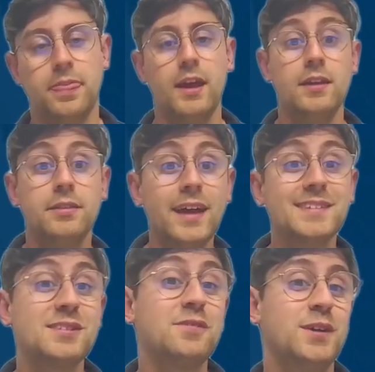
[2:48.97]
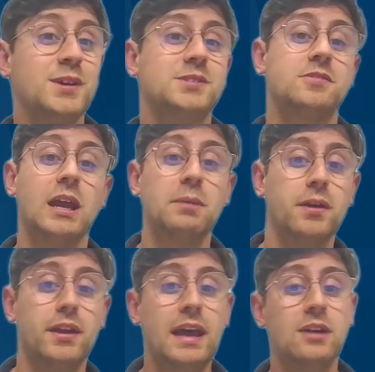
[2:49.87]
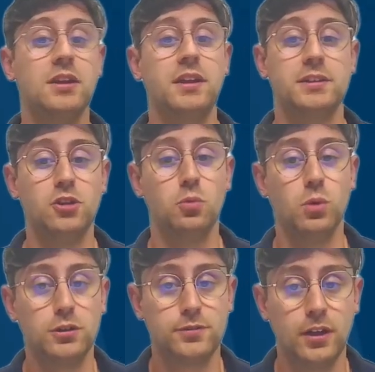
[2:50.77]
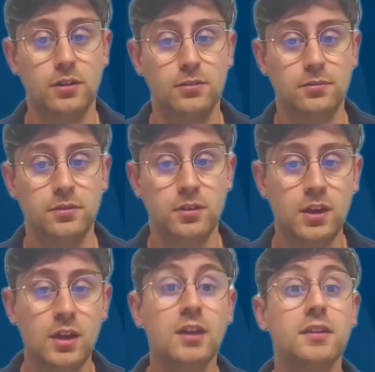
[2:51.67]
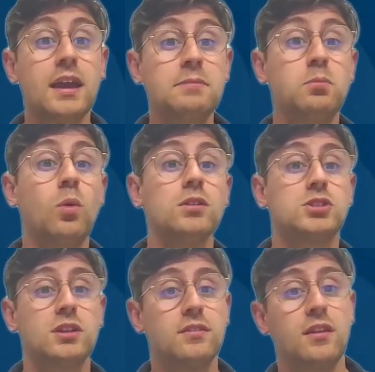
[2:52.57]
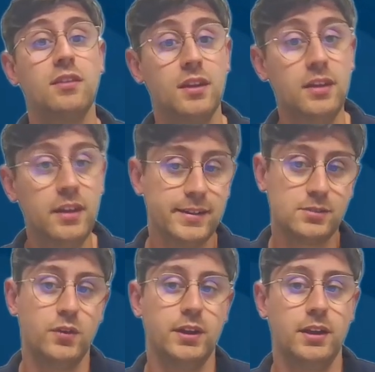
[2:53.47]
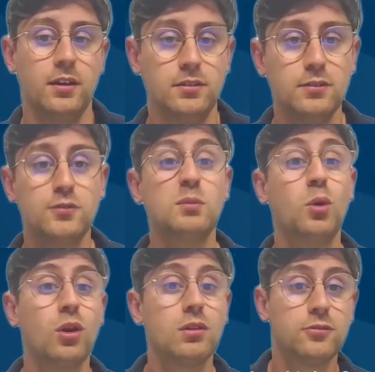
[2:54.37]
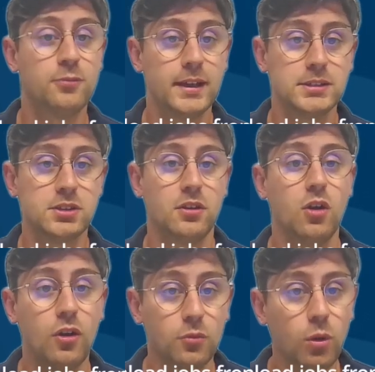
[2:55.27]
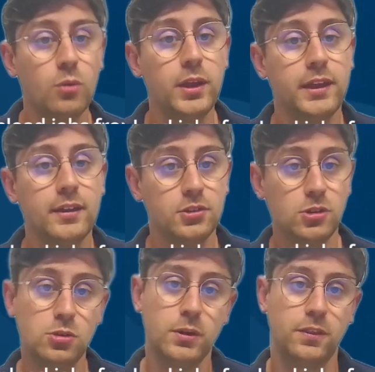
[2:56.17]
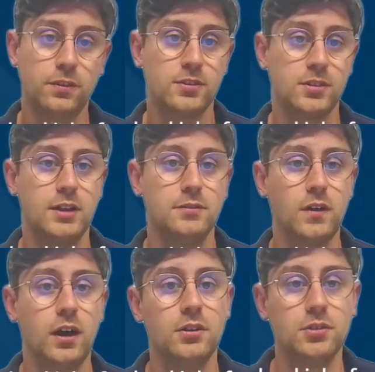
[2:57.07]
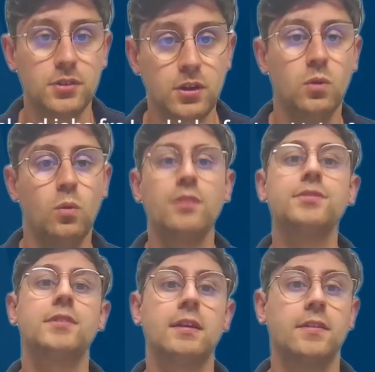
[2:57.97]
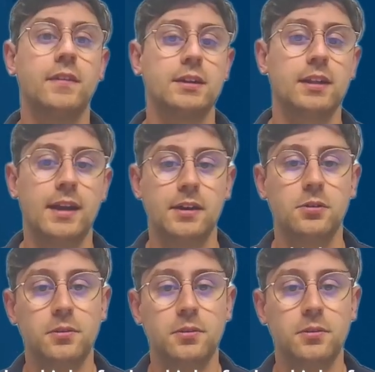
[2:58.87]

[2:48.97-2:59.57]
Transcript: That's the first step in our connected workflow. Keep watching the next video for more information on what we can do with design files once they're in the cloud.